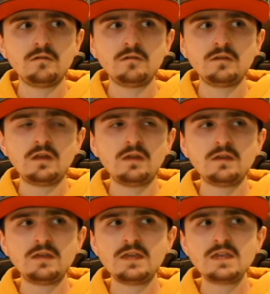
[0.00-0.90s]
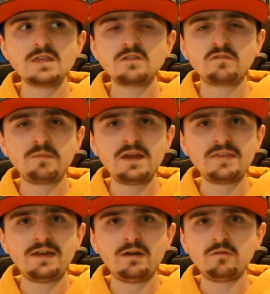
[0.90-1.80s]
you know, despite
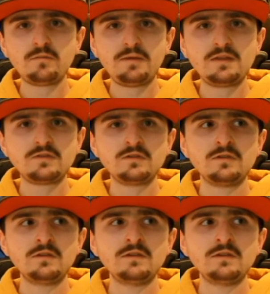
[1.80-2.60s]
that, on the pitch,